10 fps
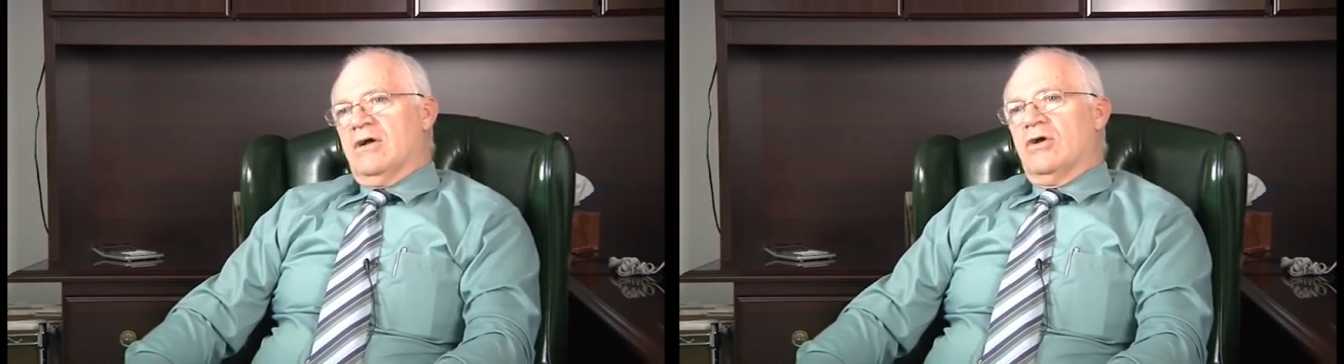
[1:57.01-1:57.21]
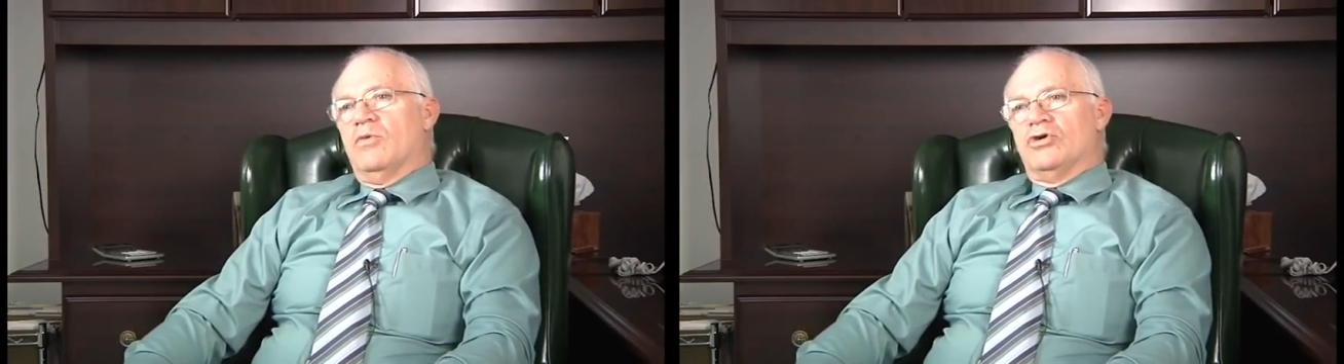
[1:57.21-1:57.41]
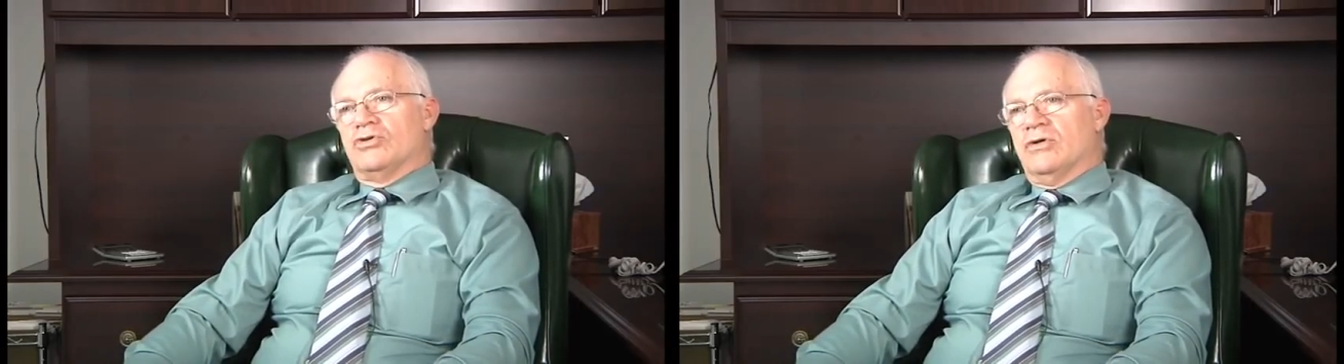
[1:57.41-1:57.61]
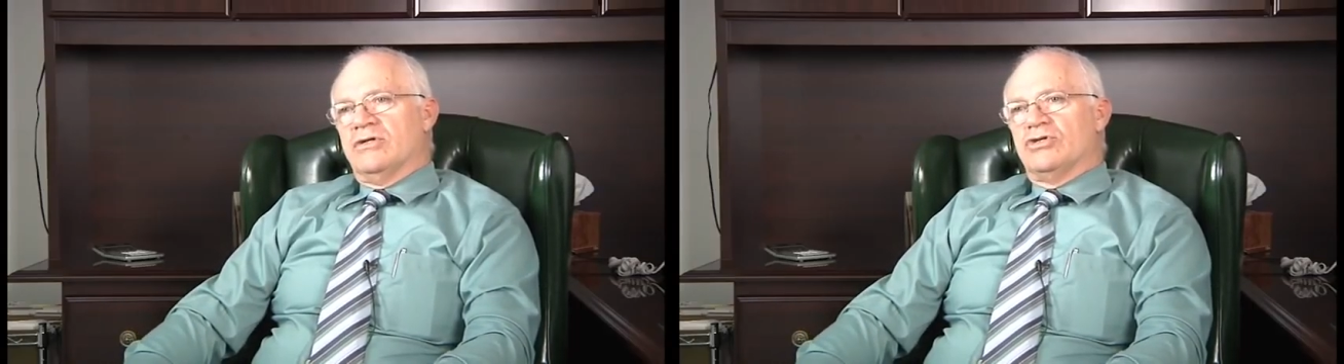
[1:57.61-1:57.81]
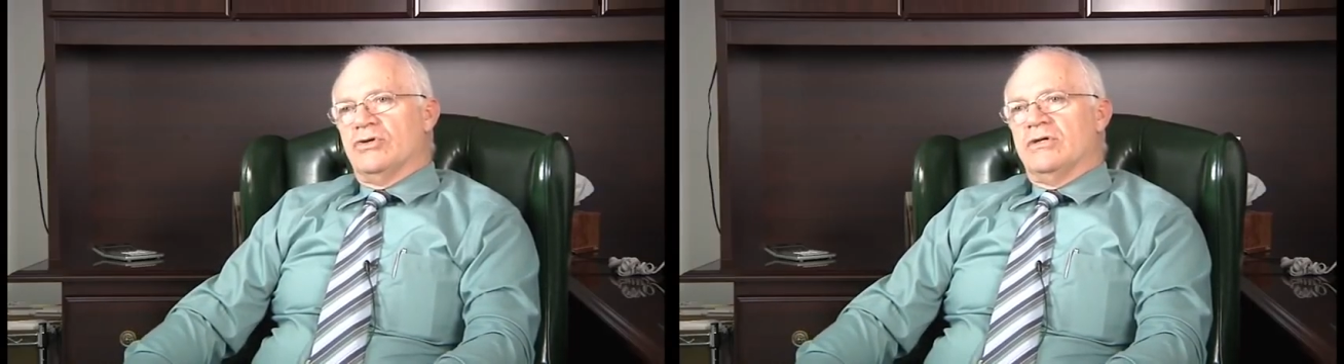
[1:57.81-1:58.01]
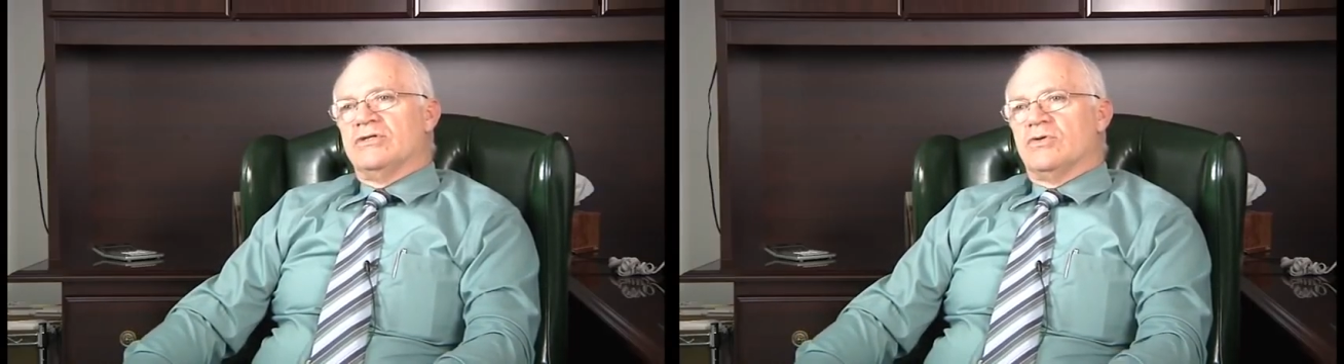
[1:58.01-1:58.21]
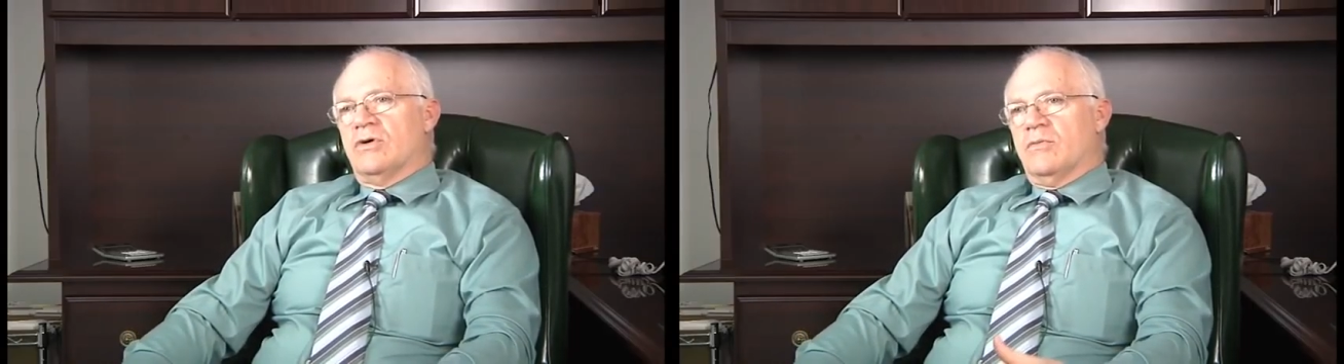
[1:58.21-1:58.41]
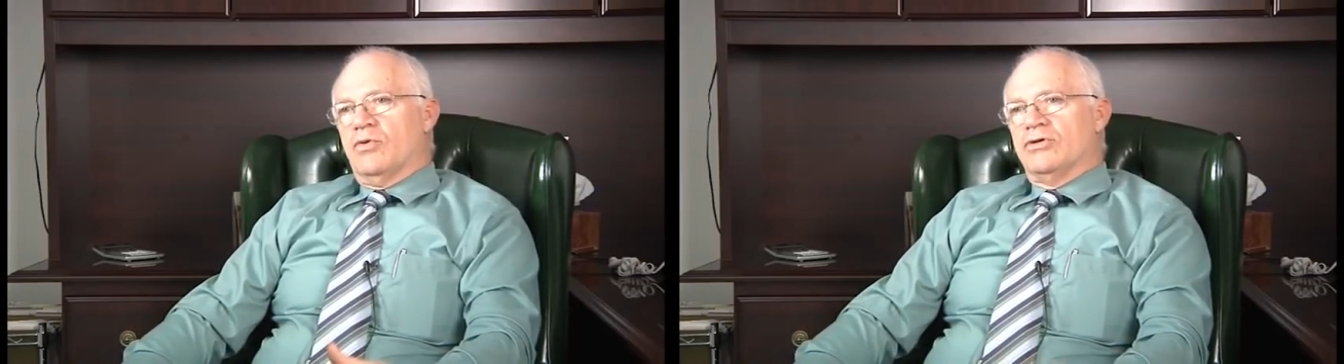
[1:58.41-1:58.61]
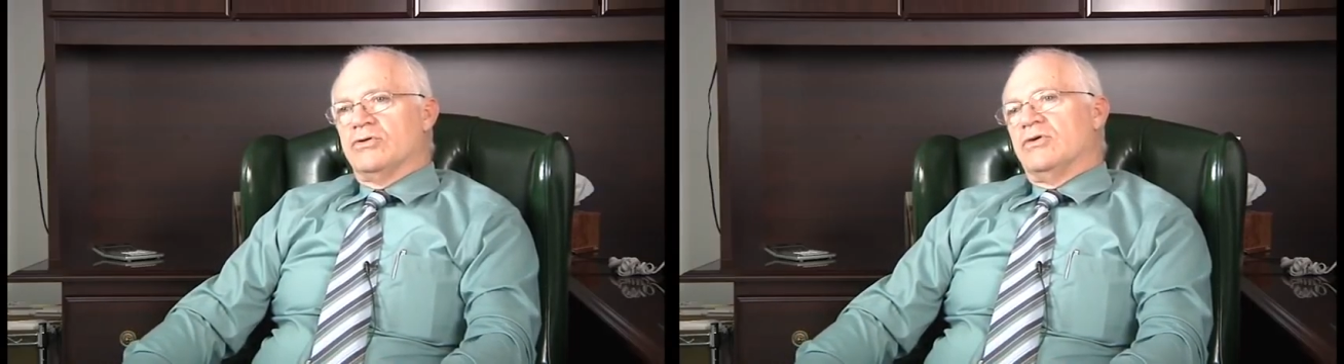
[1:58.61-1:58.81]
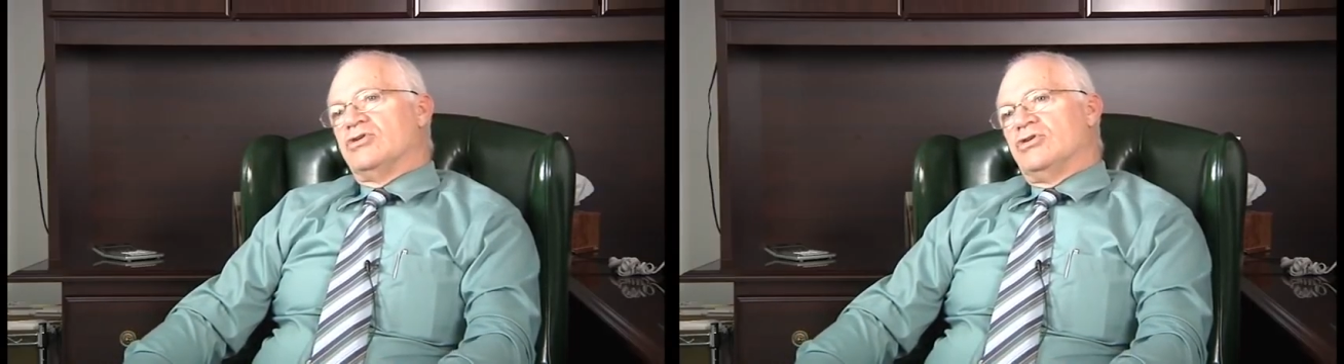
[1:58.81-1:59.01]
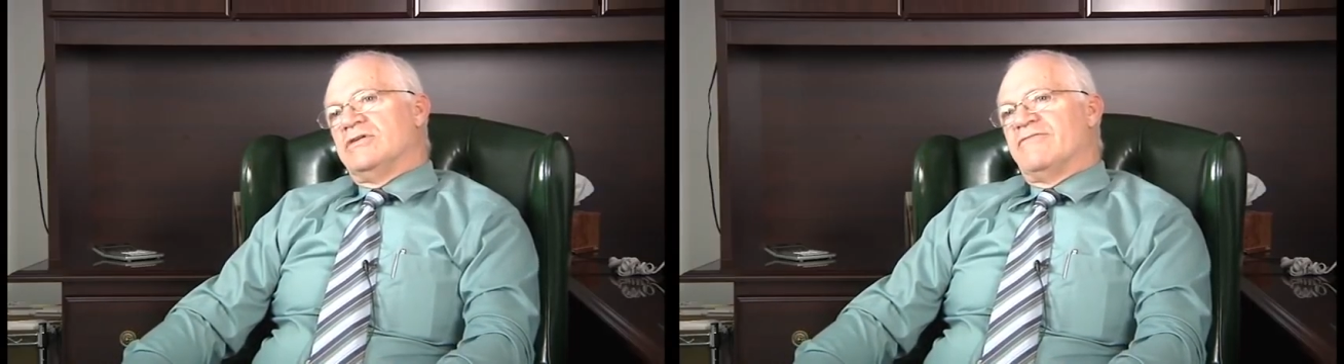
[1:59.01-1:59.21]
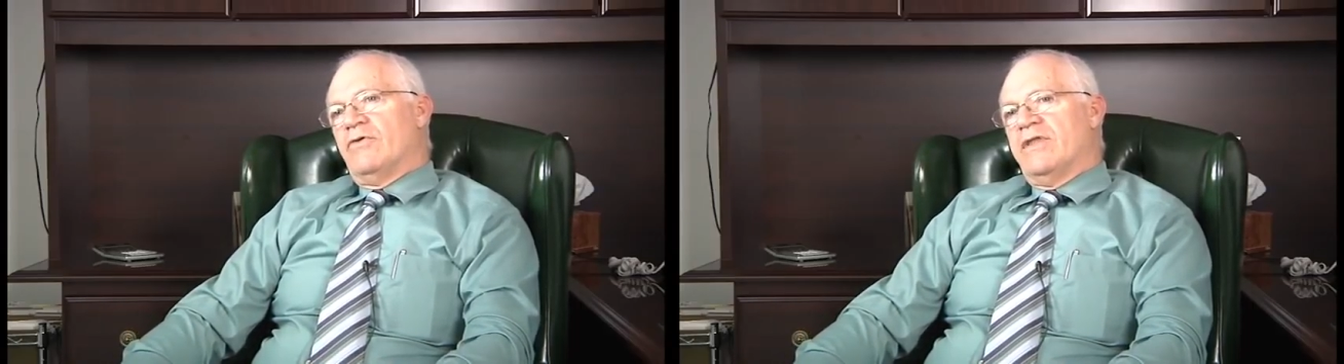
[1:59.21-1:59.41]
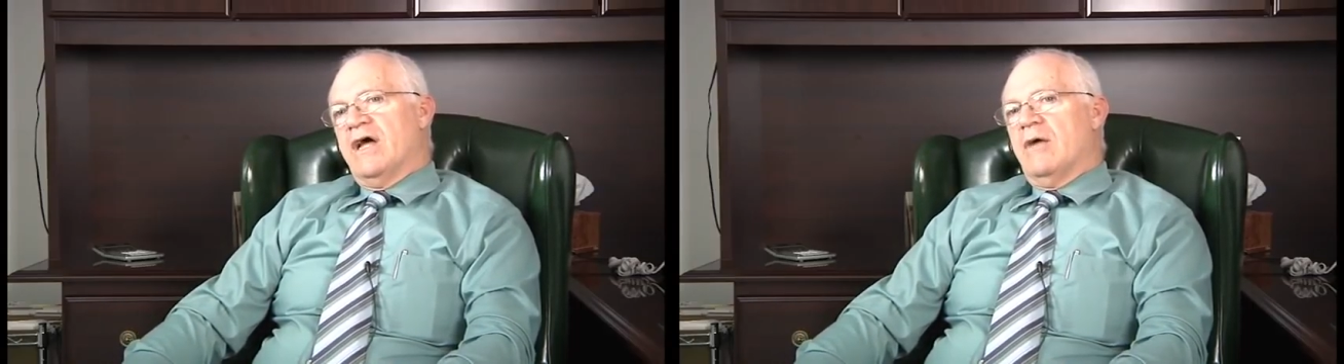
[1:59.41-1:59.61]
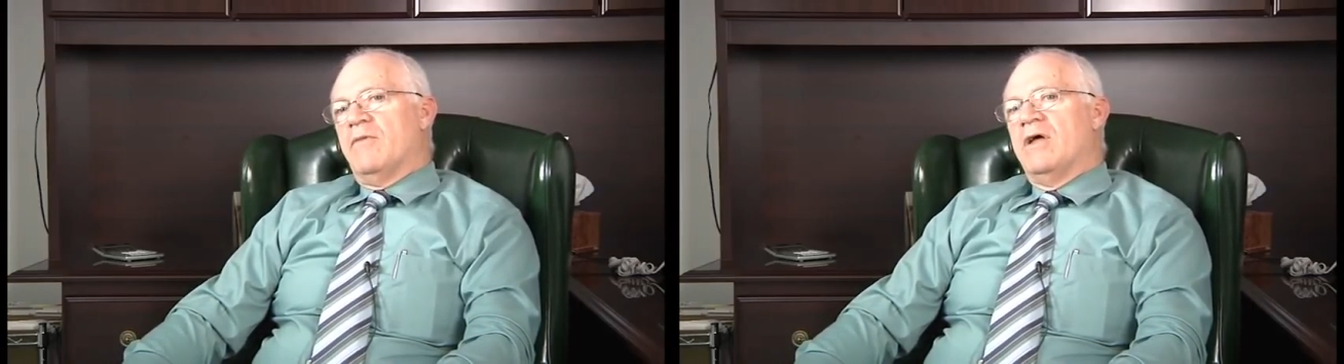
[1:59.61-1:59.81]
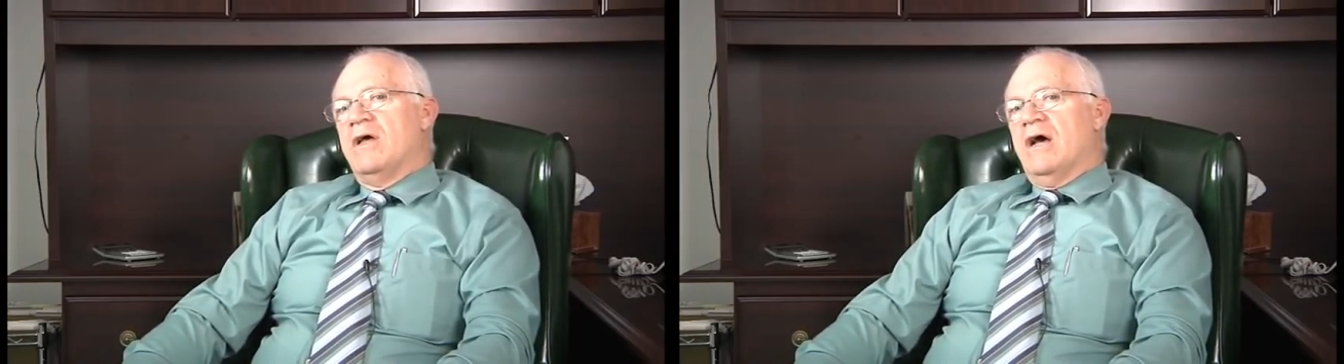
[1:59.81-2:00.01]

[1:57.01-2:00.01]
commercial insurance or personal insurance for them.